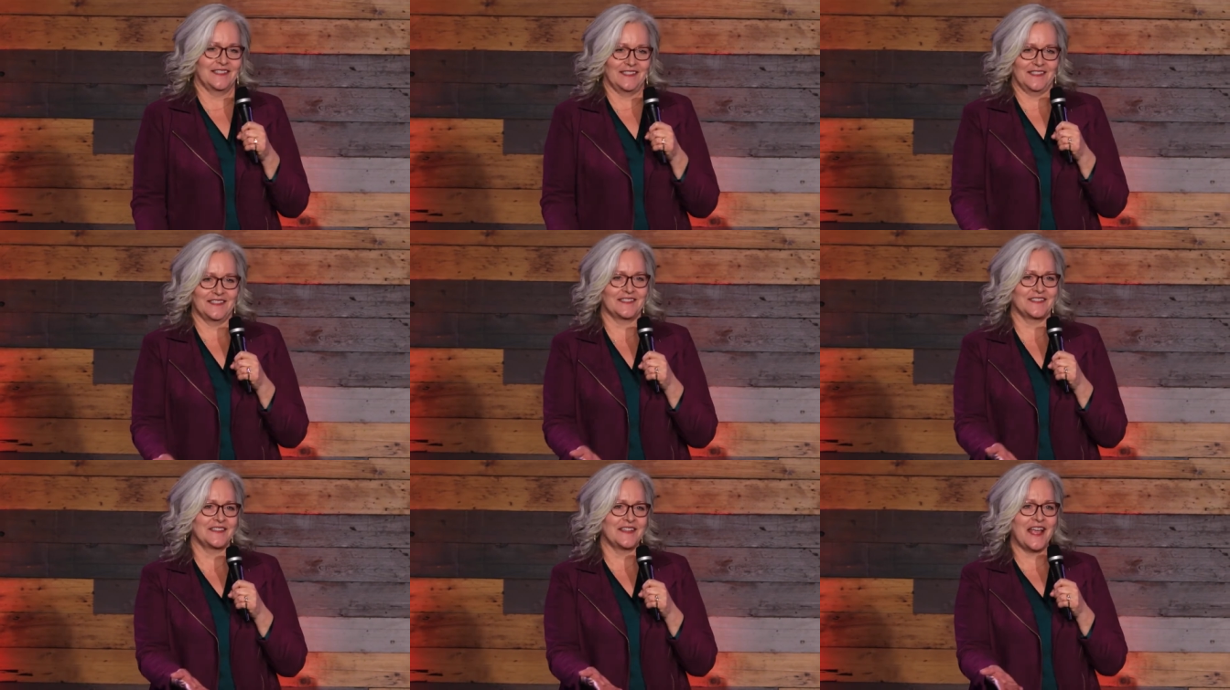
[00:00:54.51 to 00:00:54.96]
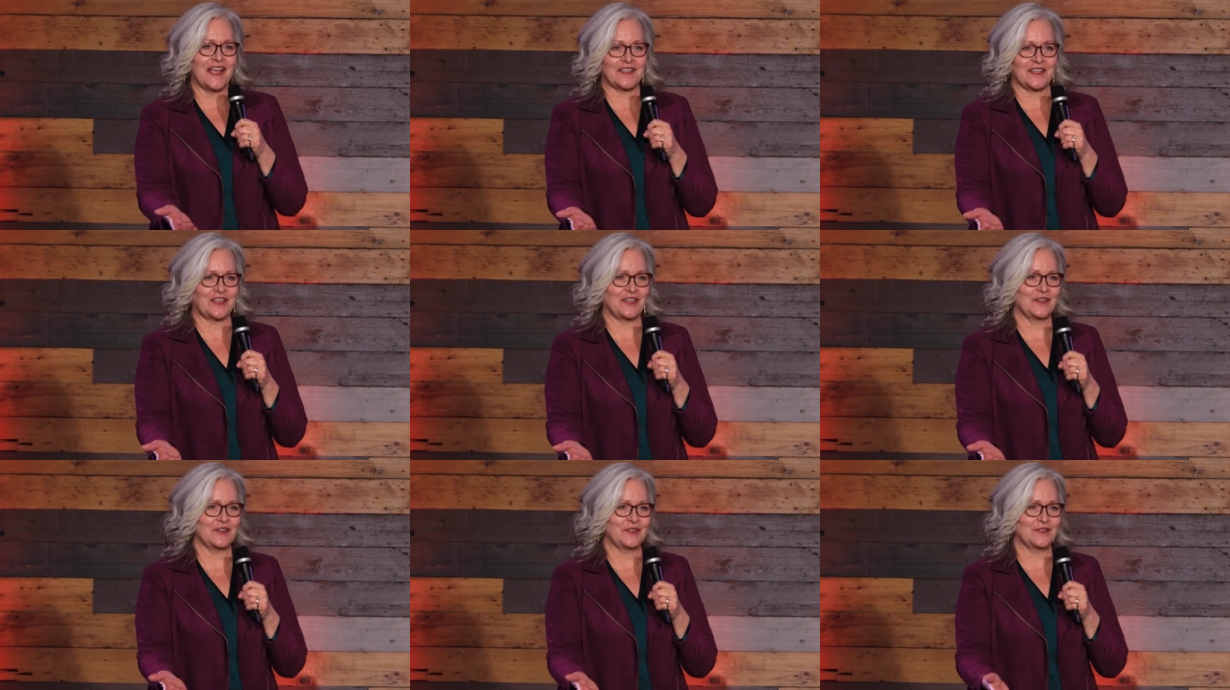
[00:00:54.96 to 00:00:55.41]
Isn't that
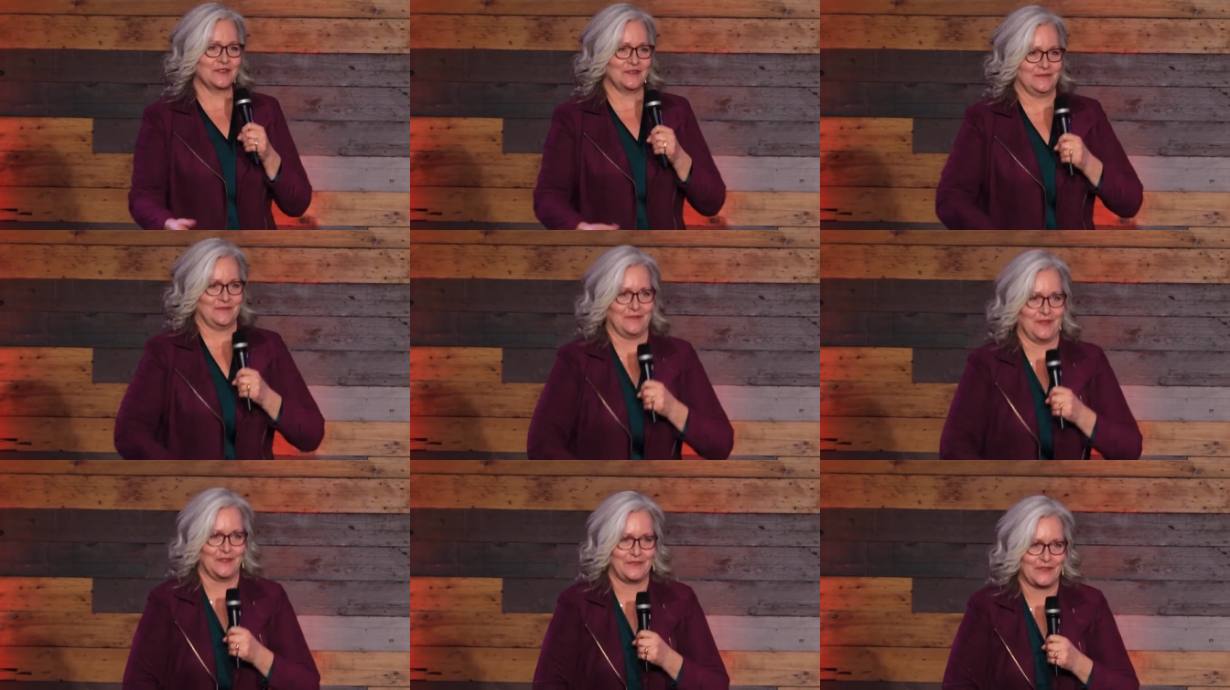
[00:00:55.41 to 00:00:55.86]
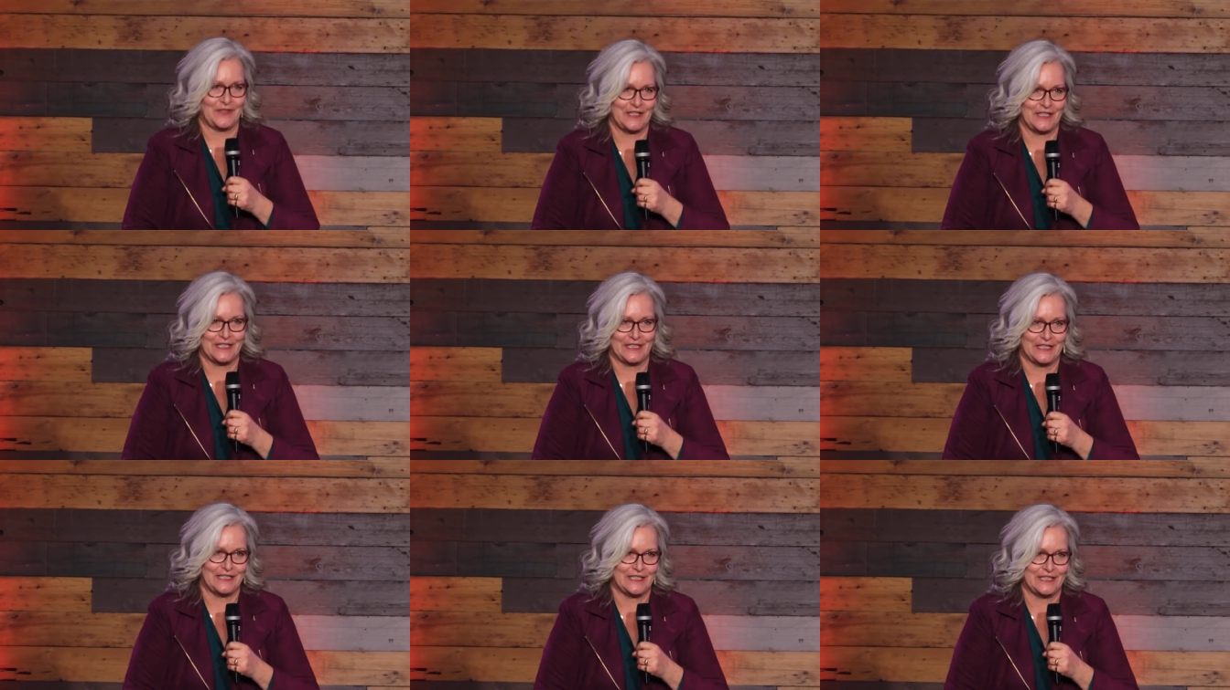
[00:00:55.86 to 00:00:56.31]
cute?
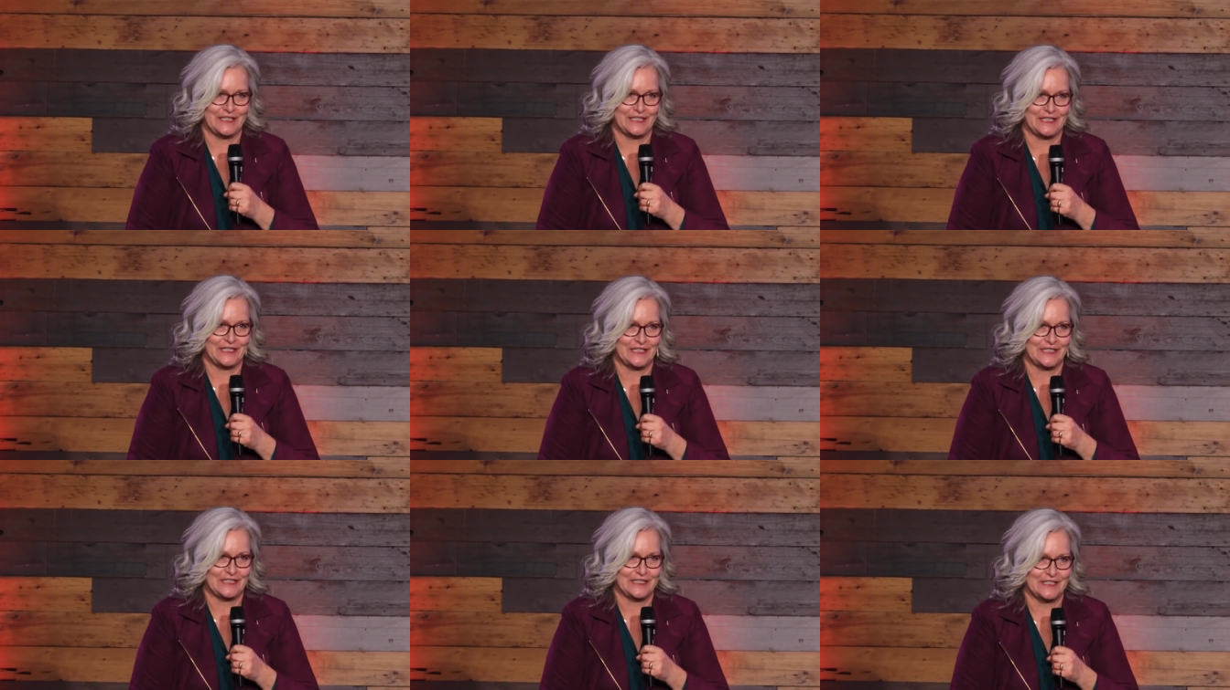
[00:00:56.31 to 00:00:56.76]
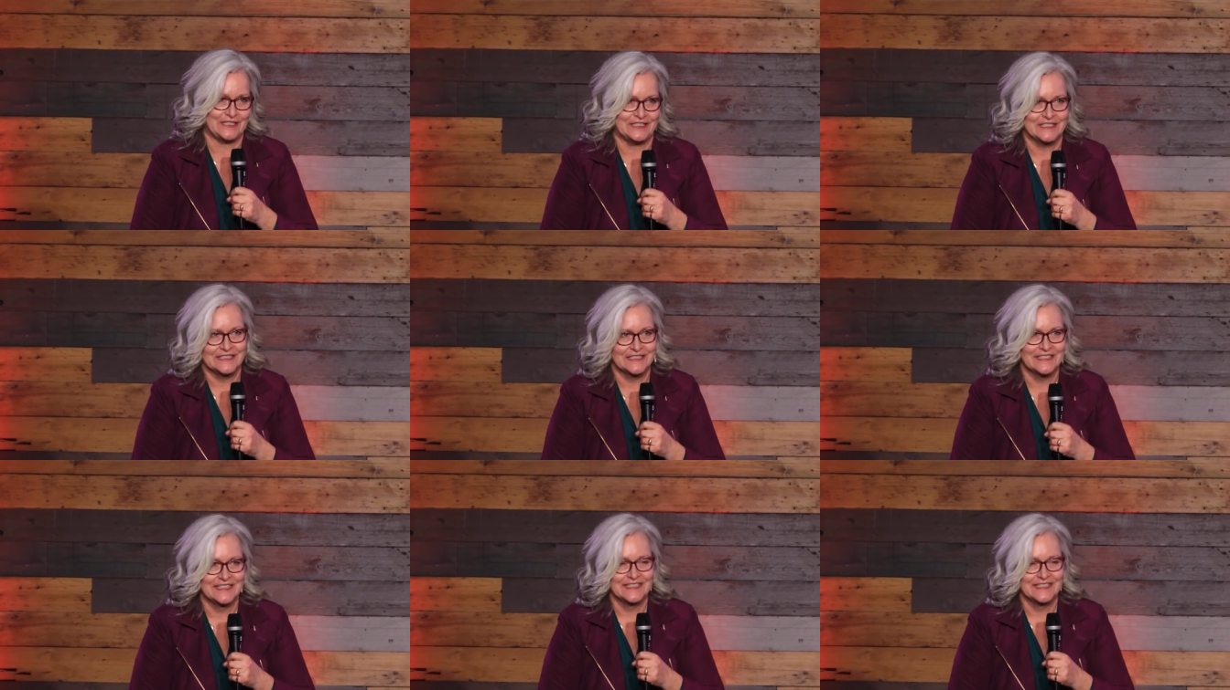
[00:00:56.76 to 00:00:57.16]
Muffin!